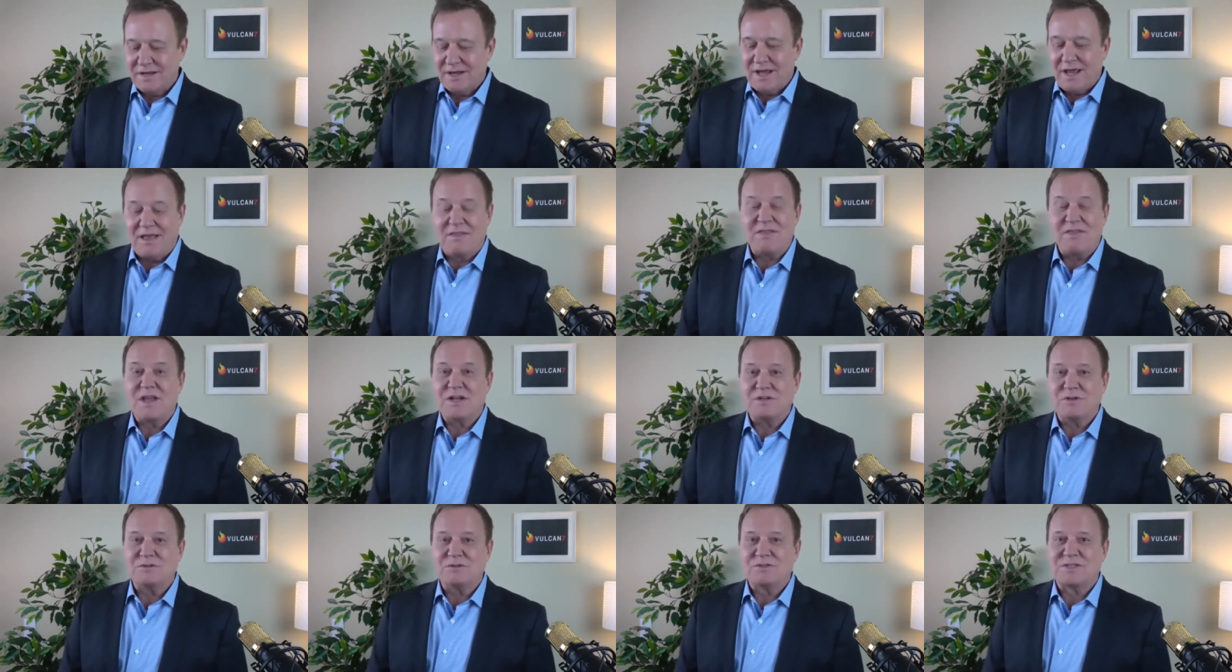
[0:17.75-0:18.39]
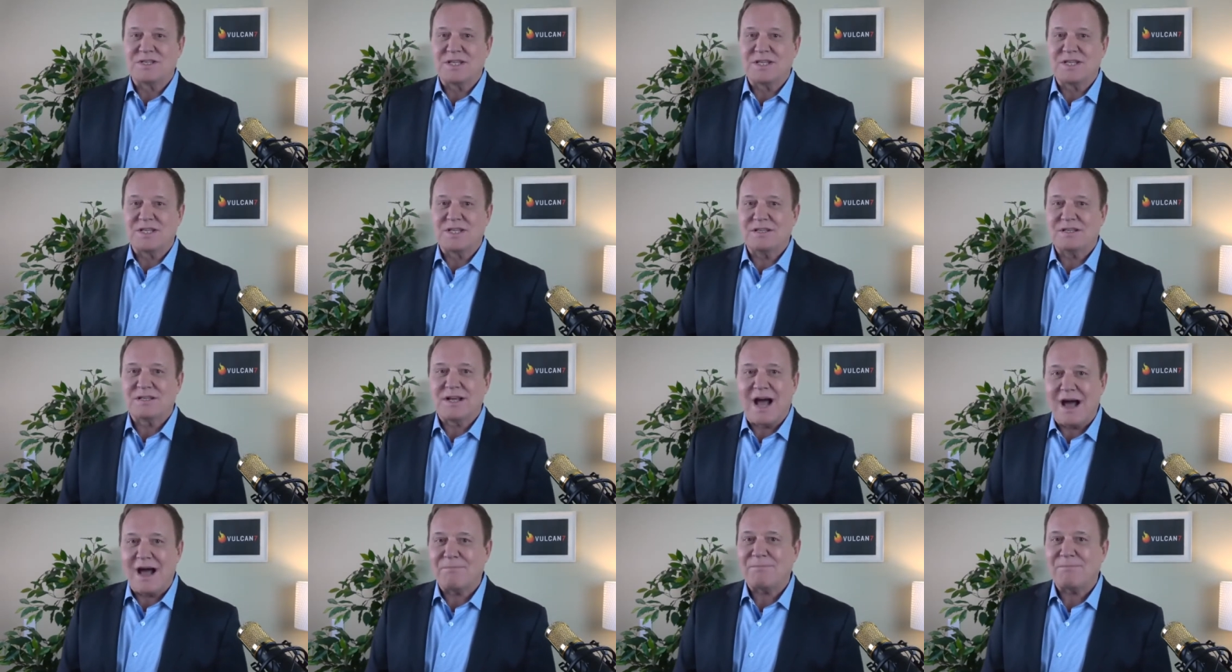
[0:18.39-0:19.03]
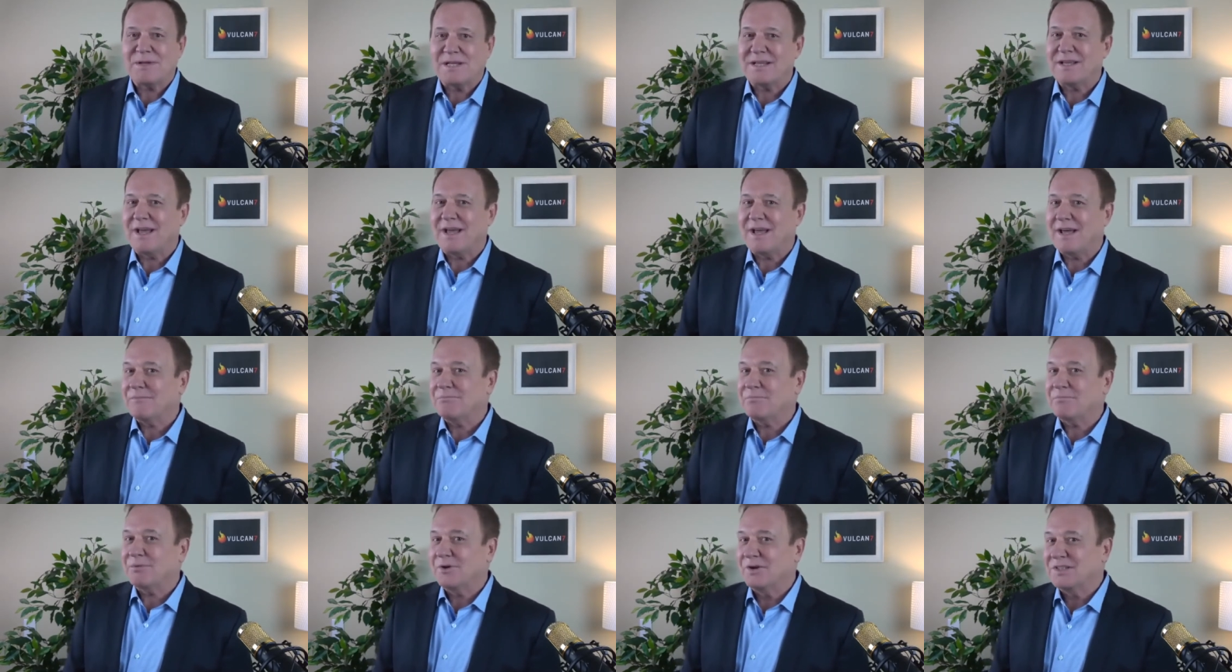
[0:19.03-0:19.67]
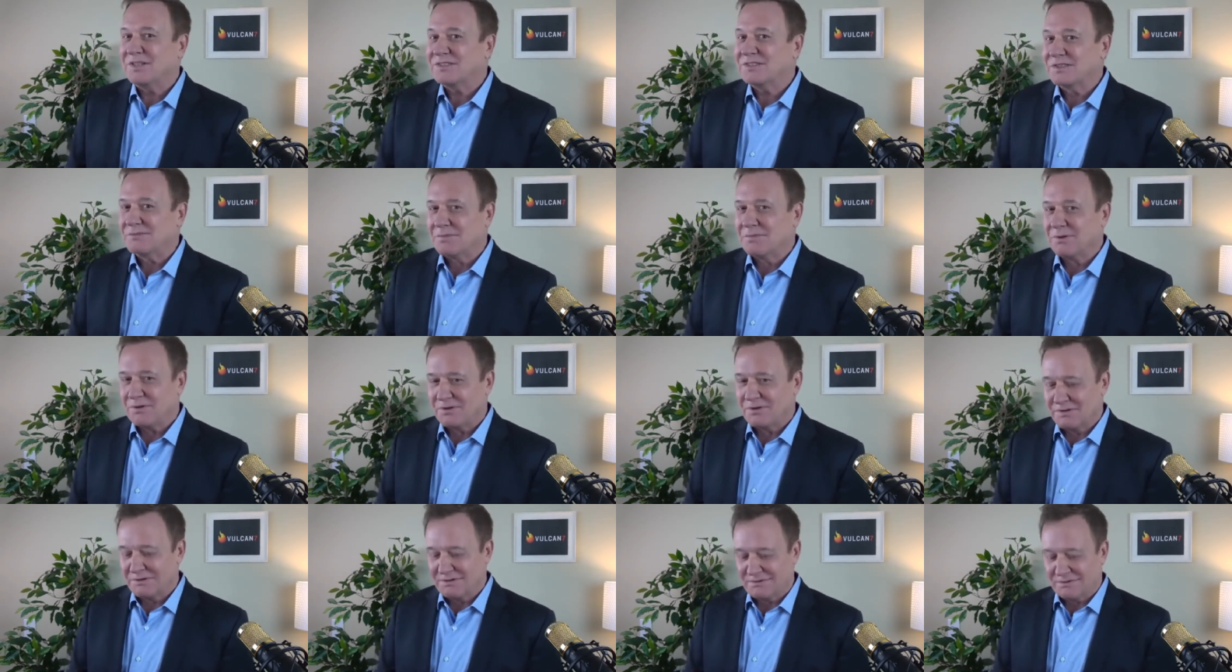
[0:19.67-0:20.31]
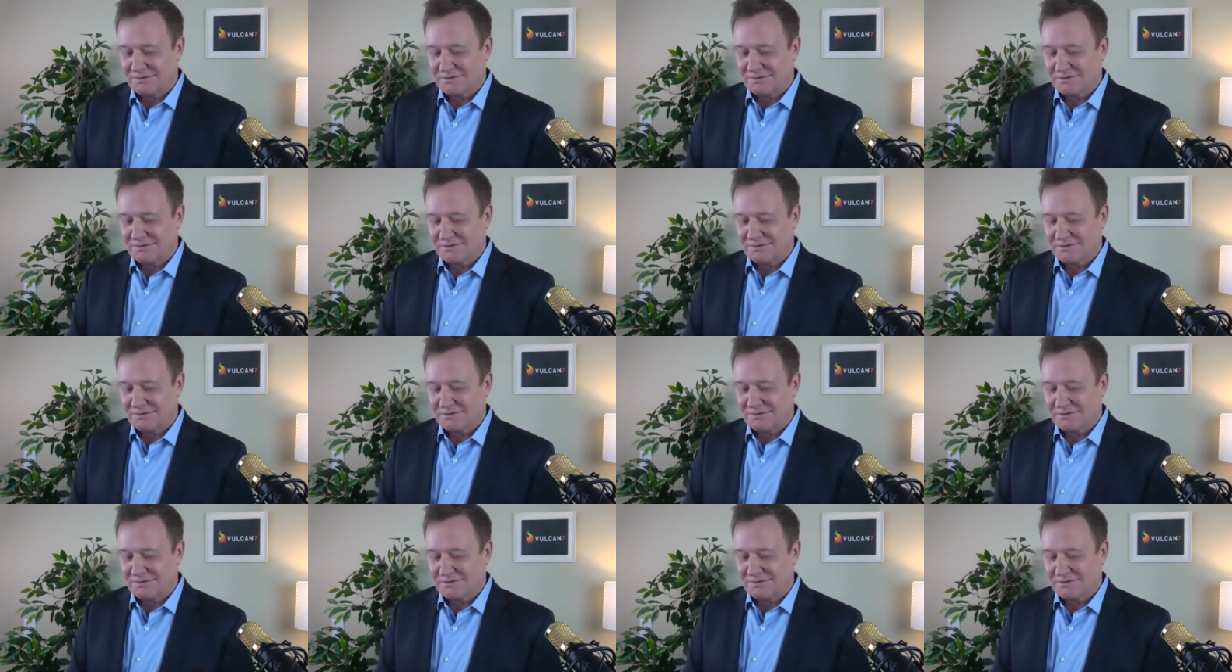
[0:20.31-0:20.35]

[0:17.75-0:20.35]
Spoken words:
and then use the copycat principle.